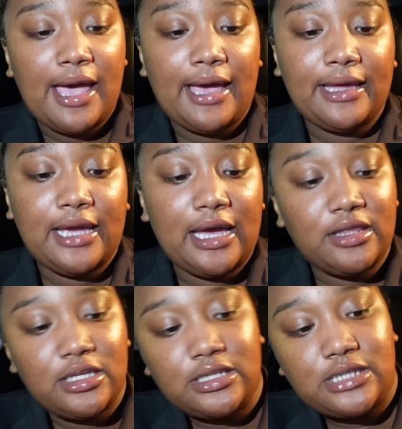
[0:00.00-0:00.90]
I
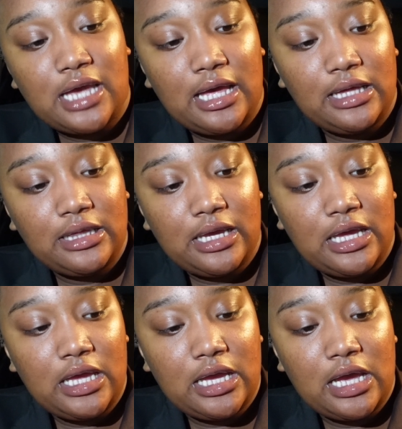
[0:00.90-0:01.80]
got this
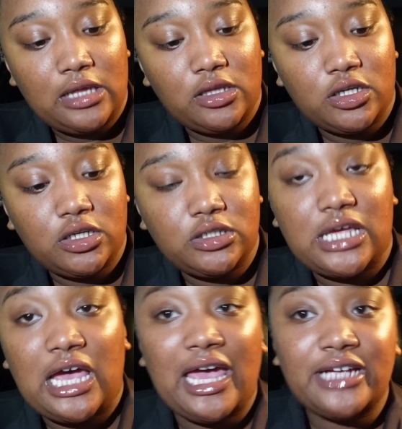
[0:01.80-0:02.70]
LA
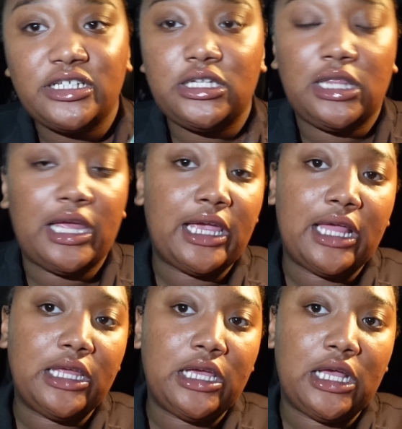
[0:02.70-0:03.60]
Colors. I actually like
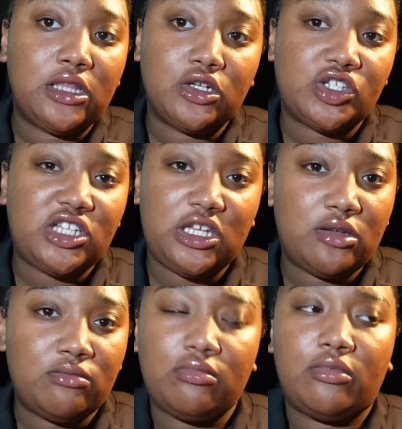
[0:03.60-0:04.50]
LA Colors
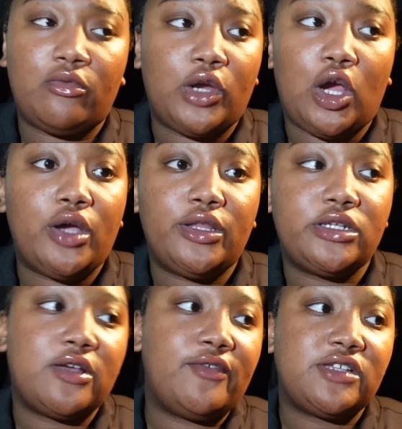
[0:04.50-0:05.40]

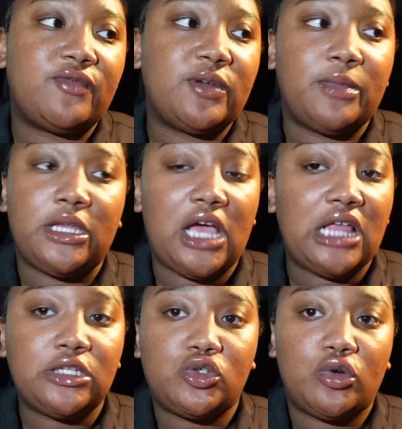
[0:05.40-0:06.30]
regardless of it's from the
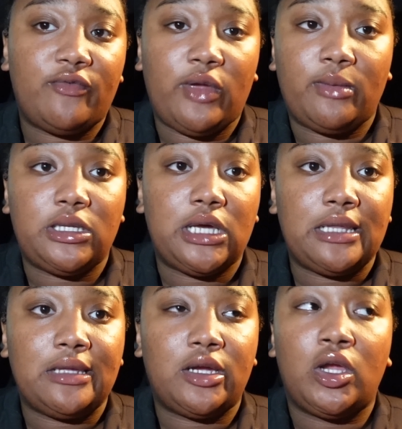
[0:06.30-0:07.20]
dollar store, Family
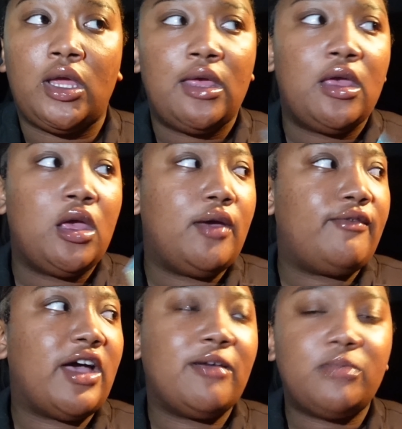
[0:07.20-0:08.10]
Dollar.
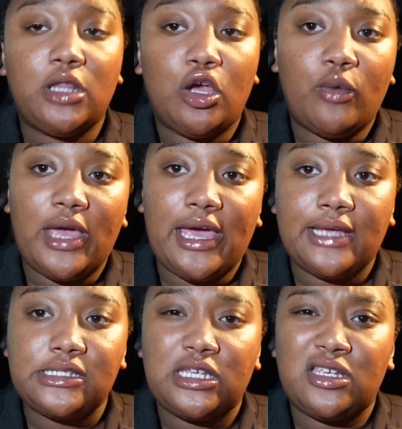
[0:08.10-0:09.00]
Five Below
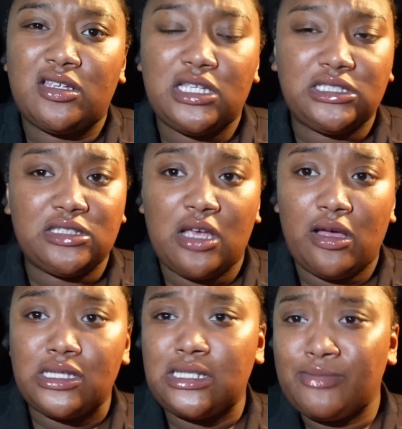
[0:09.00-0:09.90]
has it, and
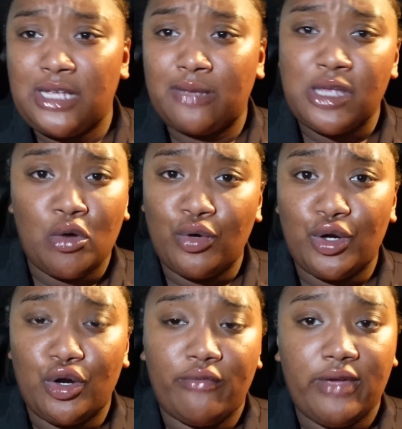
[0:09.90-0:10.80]
sometimes I
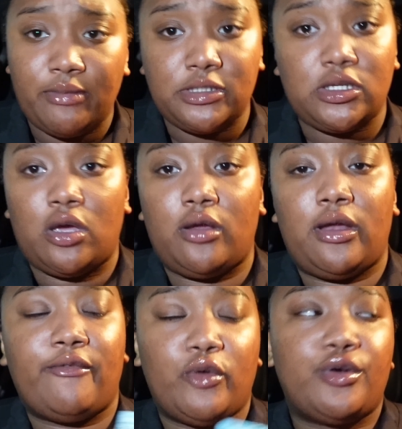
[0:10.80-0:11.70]
order it off
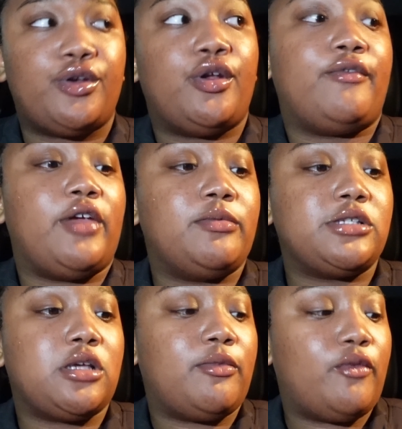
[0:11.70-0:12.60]
Amazon. I've ordered it off
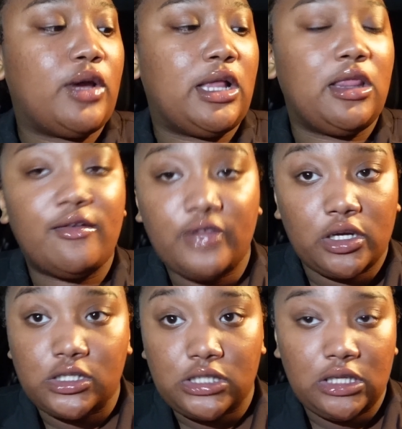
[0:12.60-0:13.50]
Amazon before. I love their
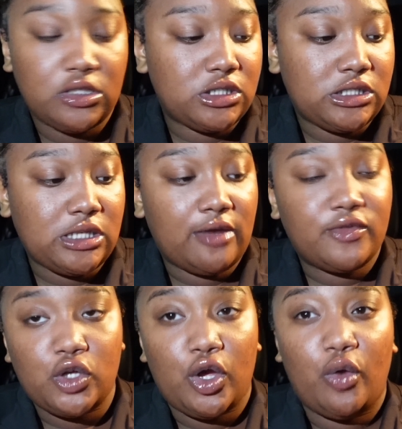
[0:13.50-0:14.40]
concealers and stuff,
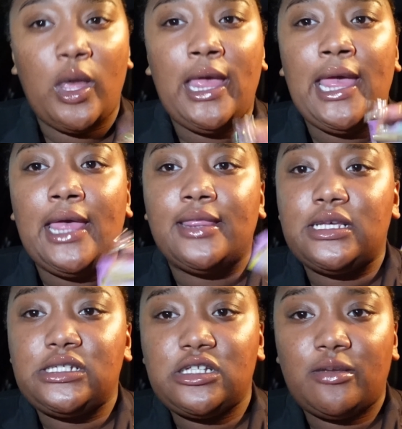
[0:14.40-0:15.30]
so
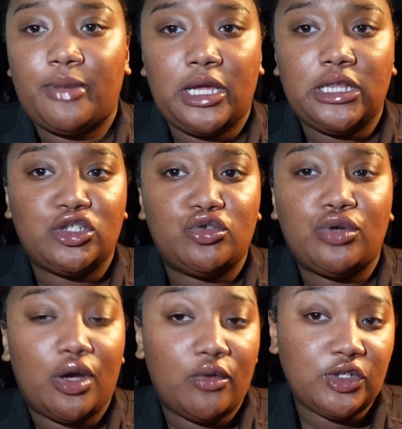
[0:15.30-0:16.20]
this is a brand that you
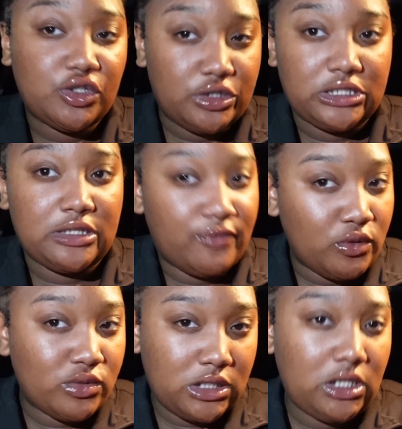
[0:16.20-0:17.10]
can always trust. If
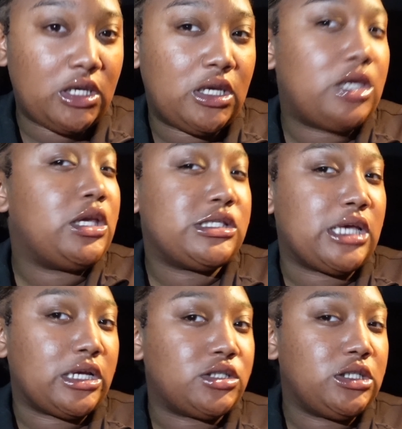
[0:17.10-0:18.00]
you see it, it's
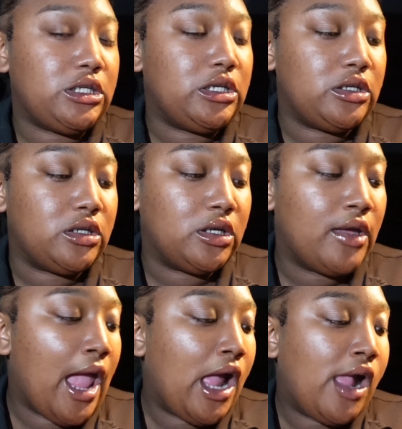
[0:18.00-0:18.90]
actually good.
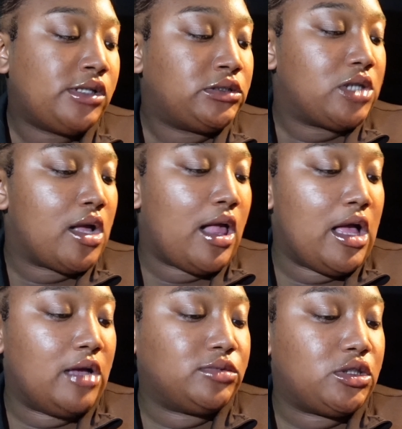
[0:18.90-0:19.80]

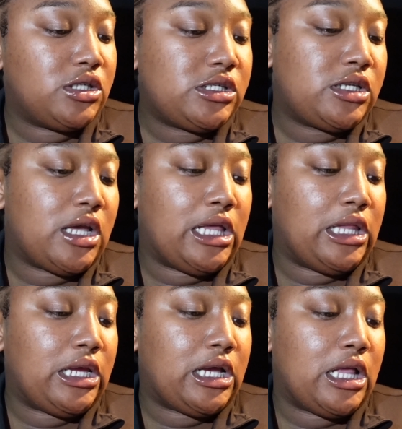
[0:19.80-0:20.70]
So this is the
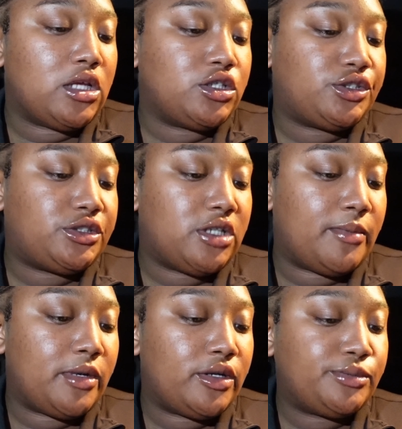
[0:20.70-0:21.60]
LA Colors
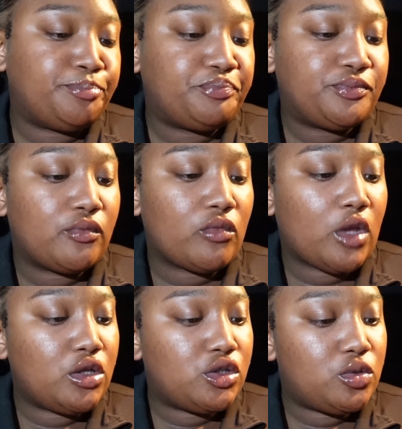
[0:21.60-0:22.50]
Shimmer
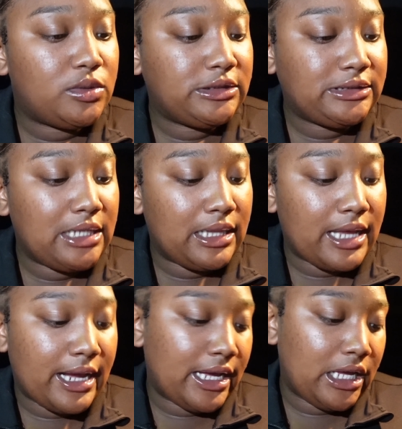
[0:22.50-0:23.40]
Twist and
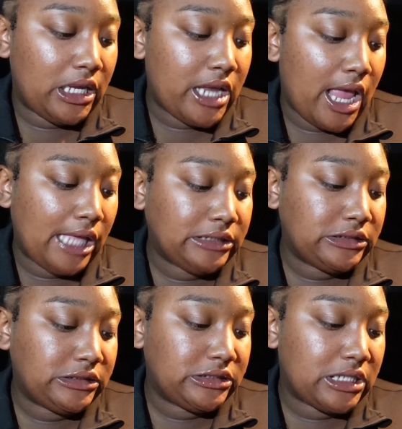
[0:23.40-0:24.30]
Line, and
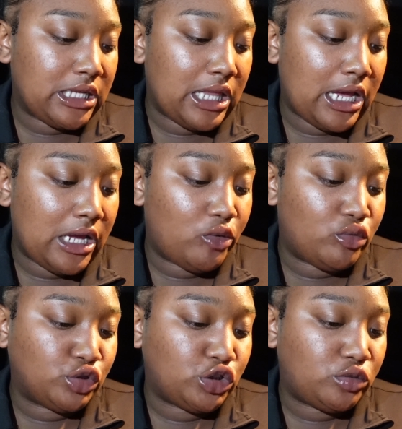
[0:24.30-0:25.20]
this is a Glide
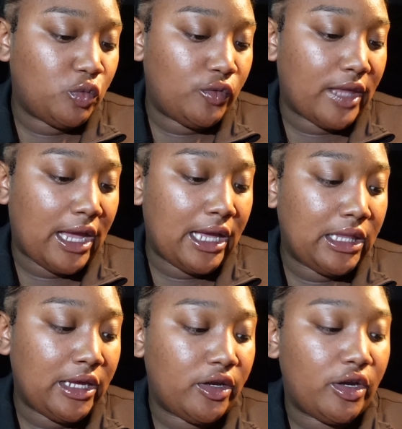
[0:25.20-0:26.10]
On Smooth
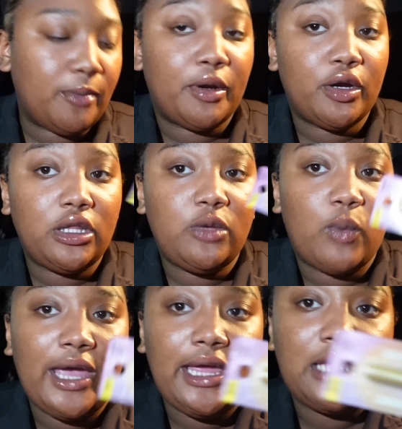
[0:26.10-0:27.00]
Eyeliner in Pearly White.